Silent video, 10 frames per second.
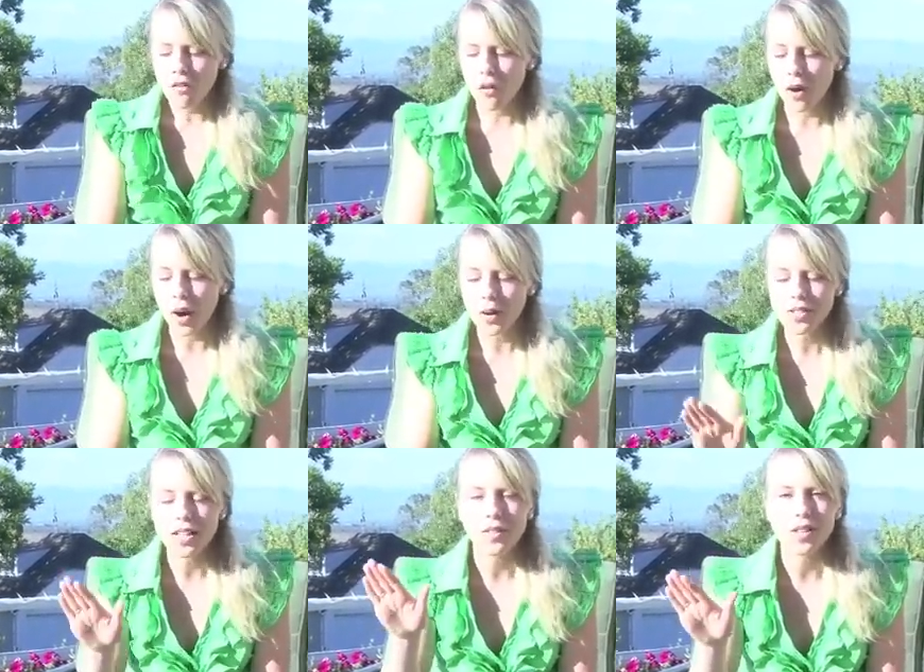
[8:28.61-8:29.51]
for
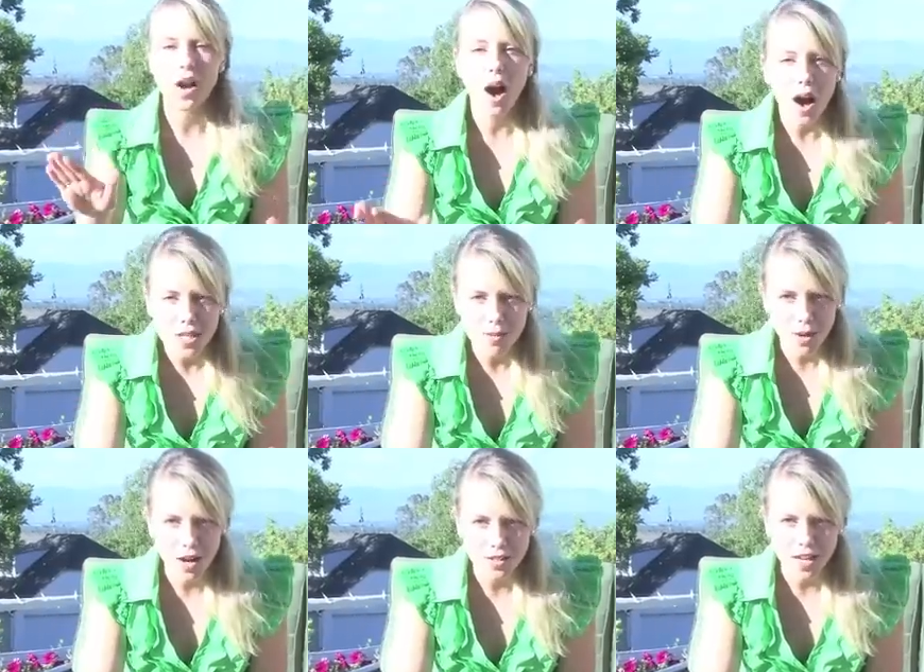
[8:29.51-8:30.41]
hosting this awesome
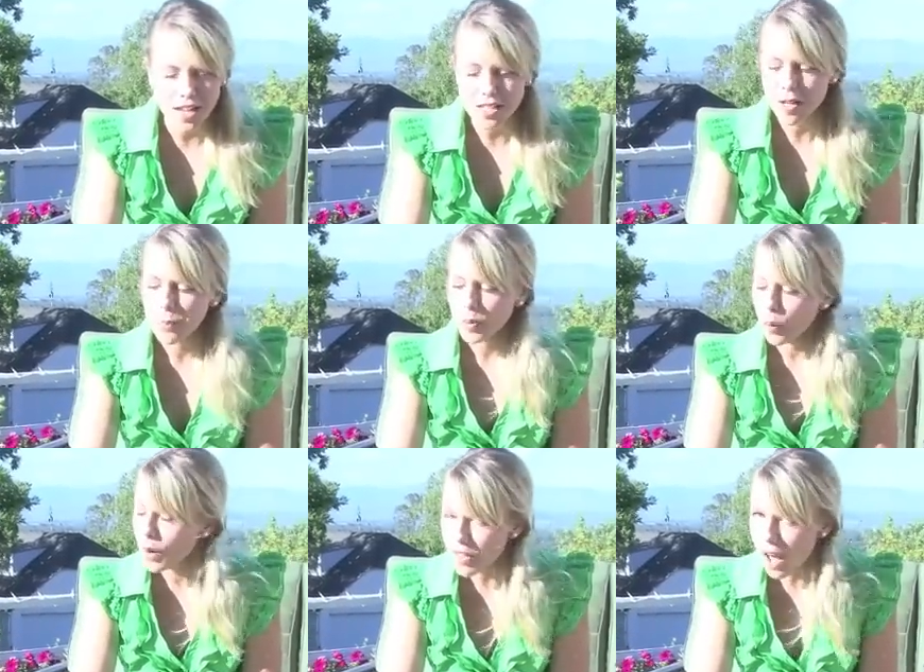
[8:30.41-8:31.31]
contest,
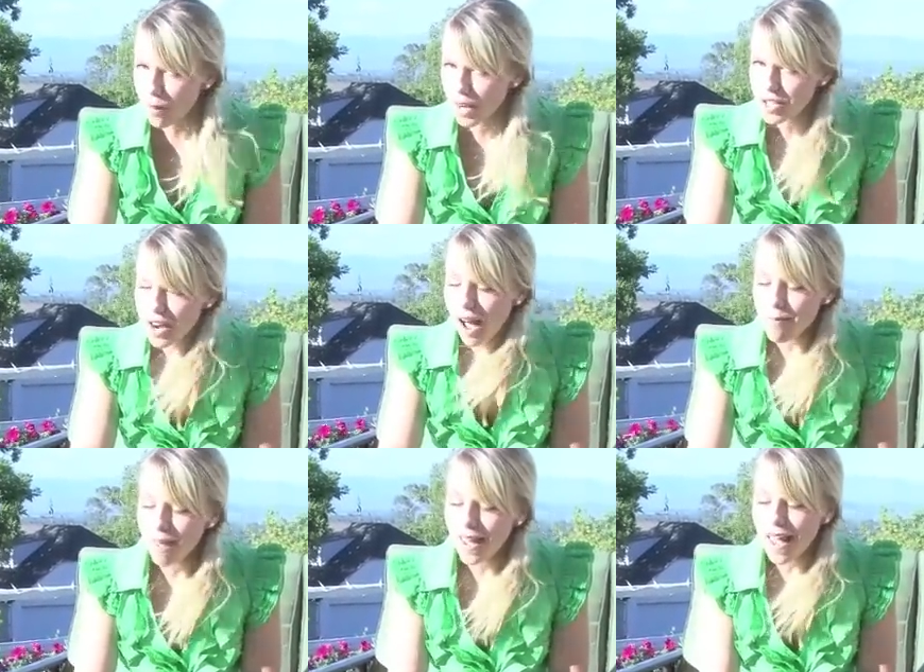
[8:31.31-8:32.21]
without which I
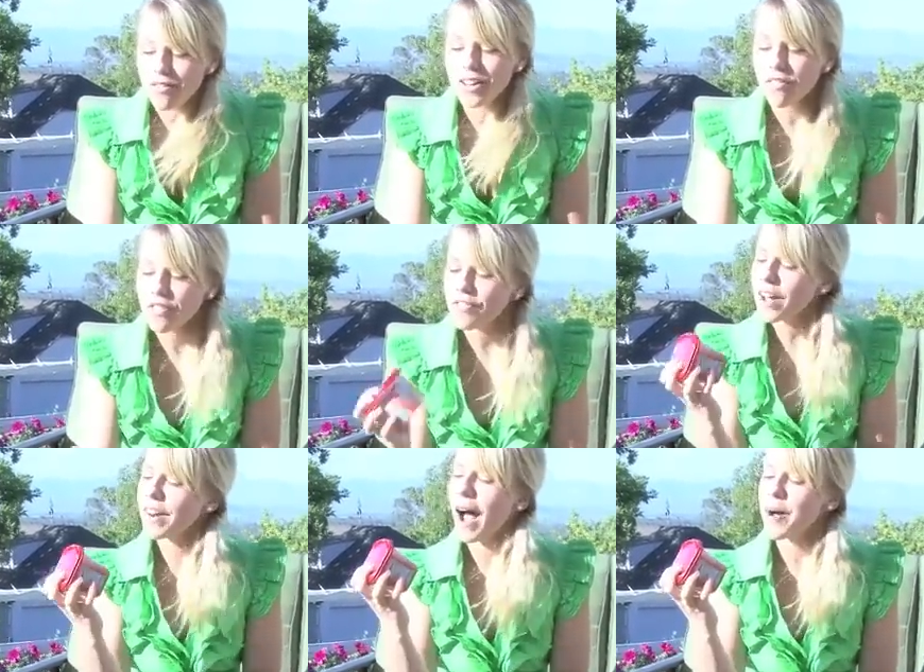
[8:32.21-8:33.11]
may have never
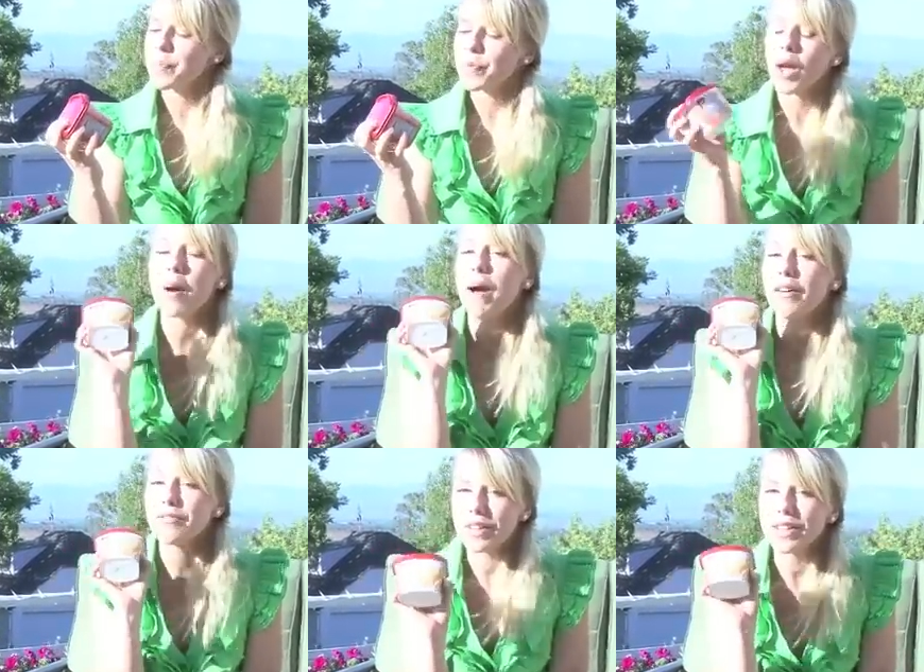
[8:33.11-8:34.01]
found out
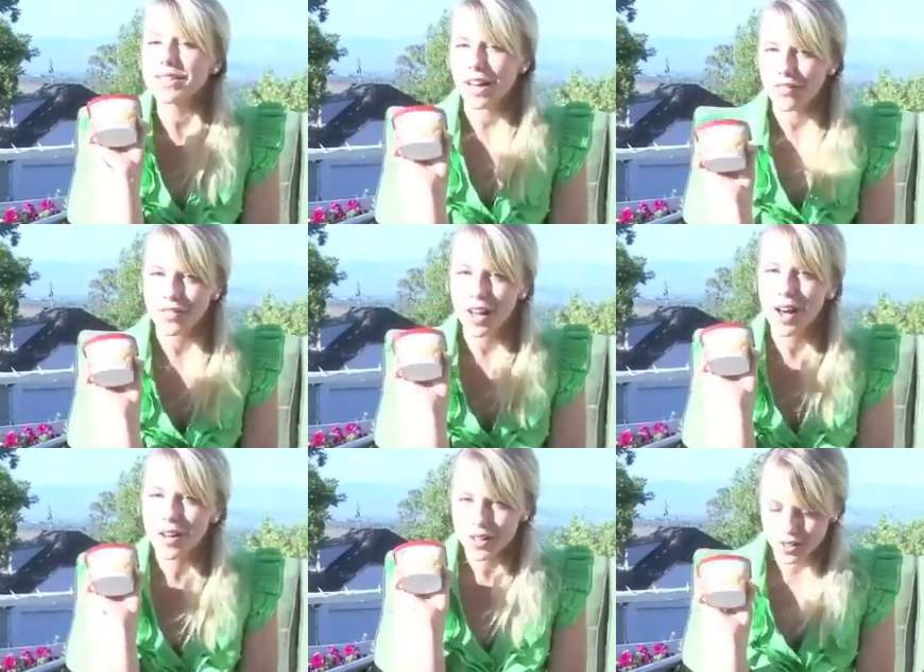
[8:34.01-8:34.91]
about Philadelphia
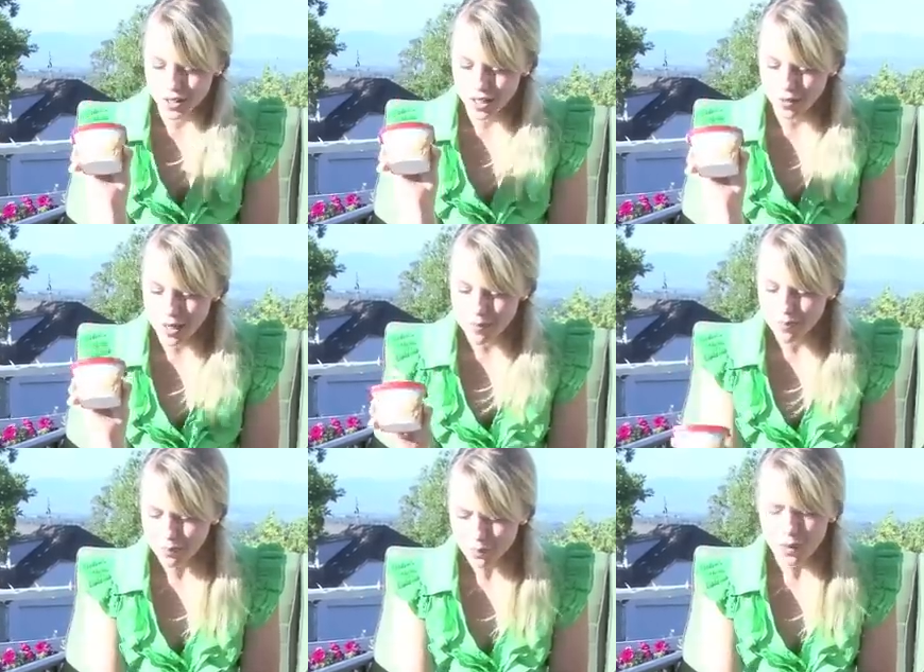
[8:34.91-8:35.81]
cooking cream.
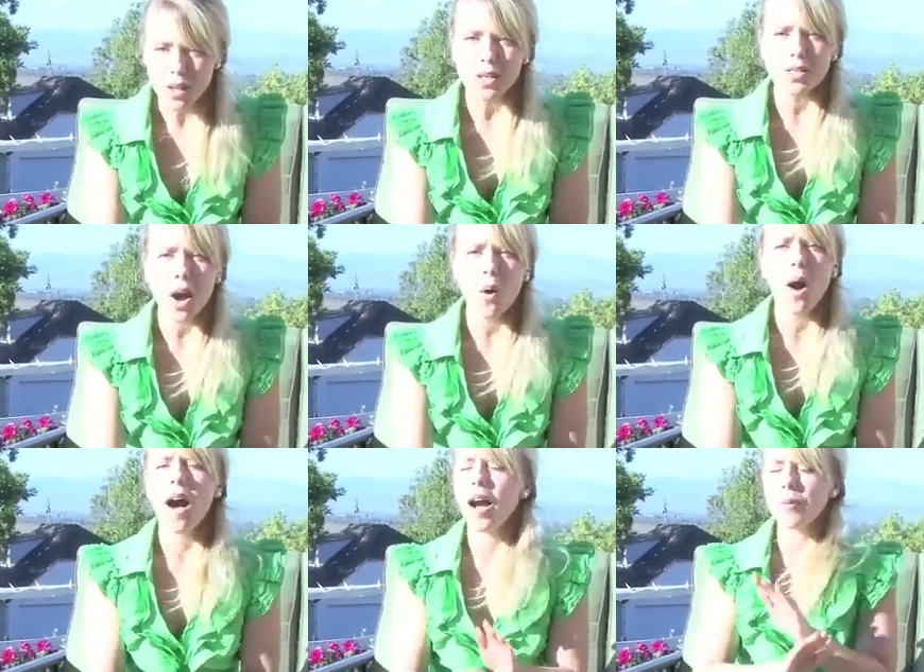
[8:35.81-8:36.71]
So
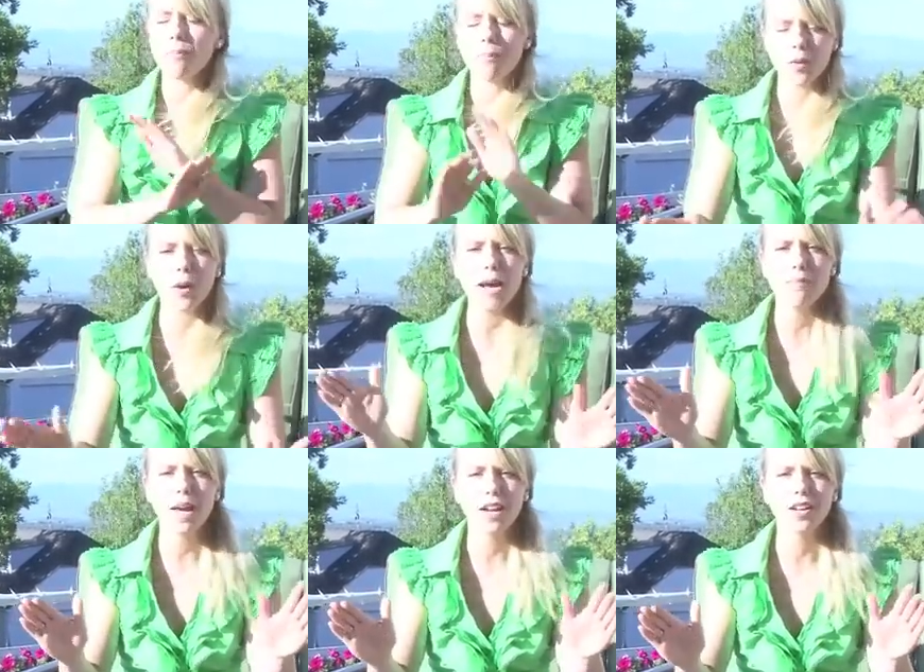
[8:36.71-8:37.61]
a
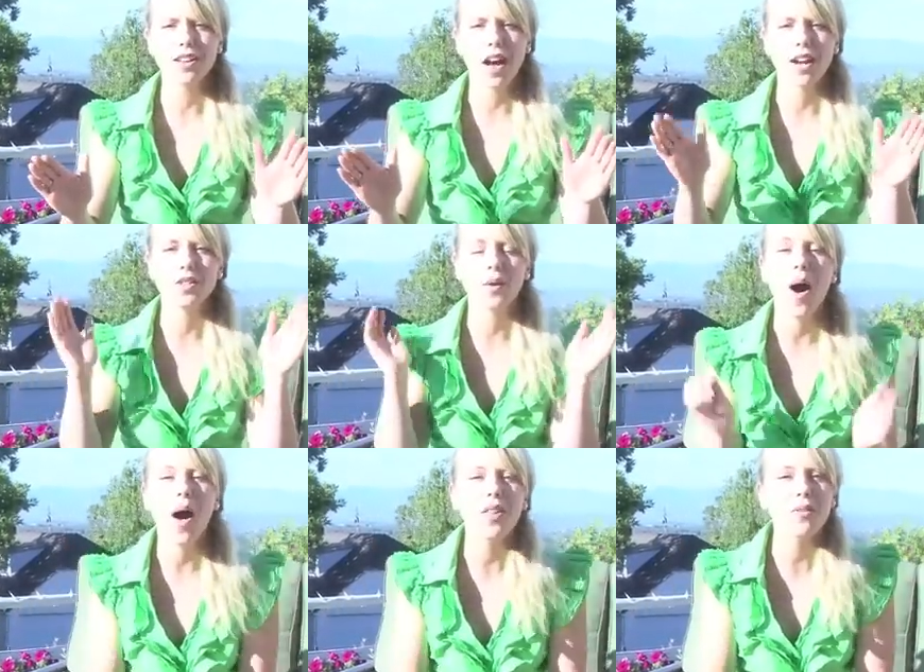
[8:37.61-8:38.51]
great big good luck to
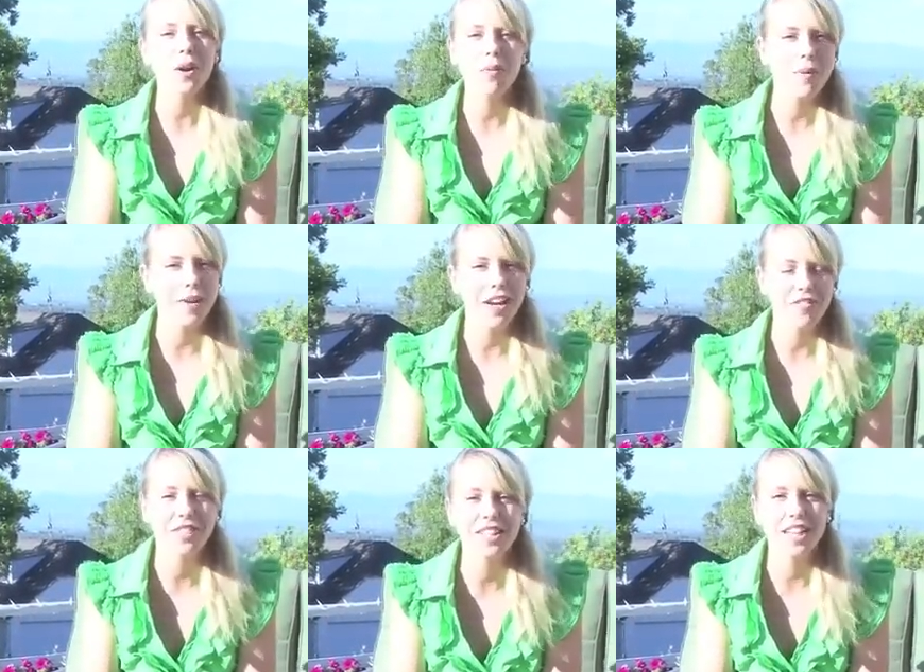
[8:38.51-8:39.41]
all the real women
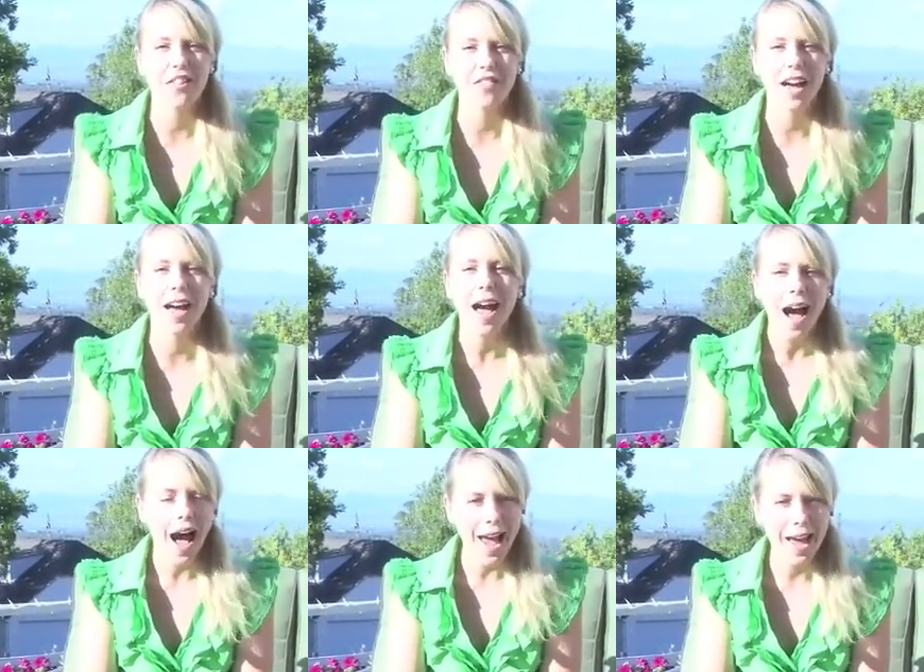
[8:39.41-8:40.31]
of Philadelphia.
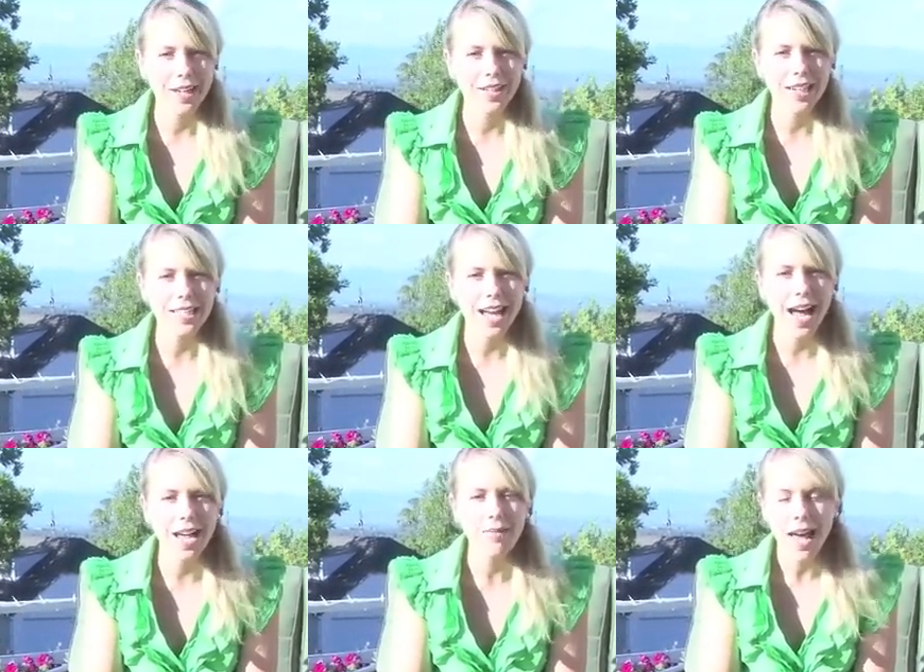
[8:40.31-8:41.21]
I had a great
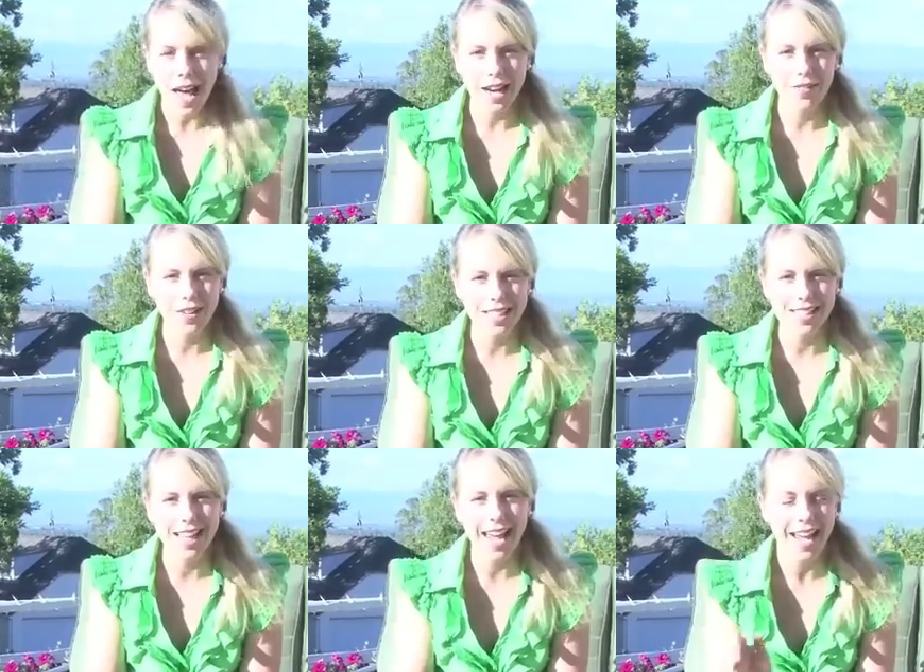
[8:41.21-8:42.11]
time, and I'm going to
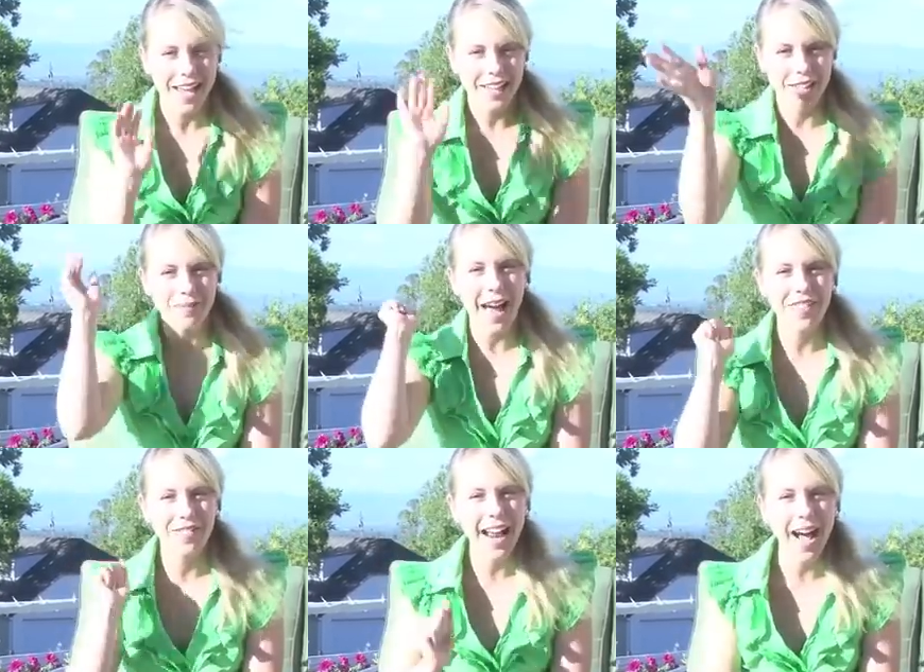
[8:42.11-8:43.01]
say
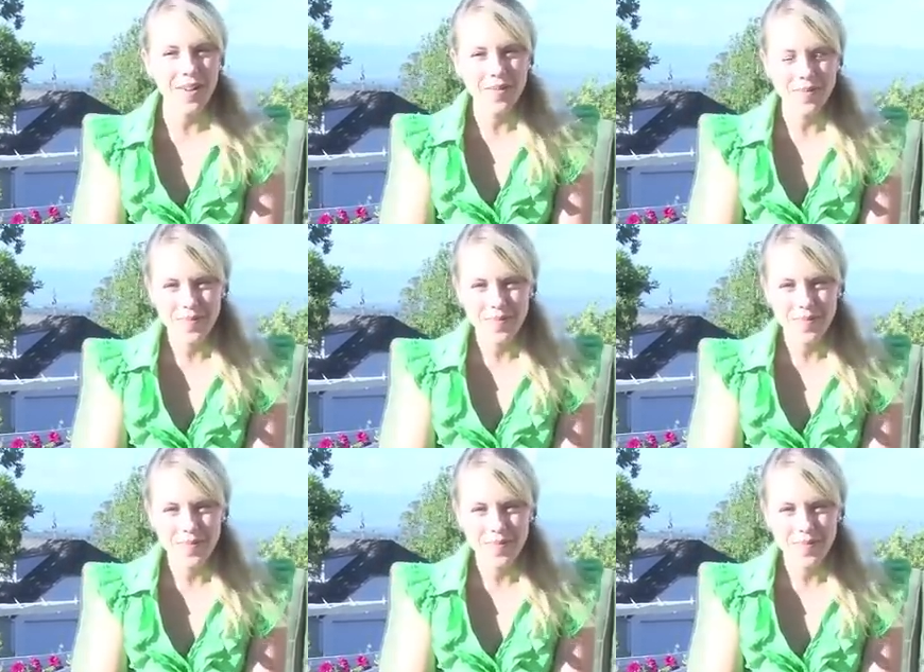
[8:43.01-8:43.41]
goodbye for now.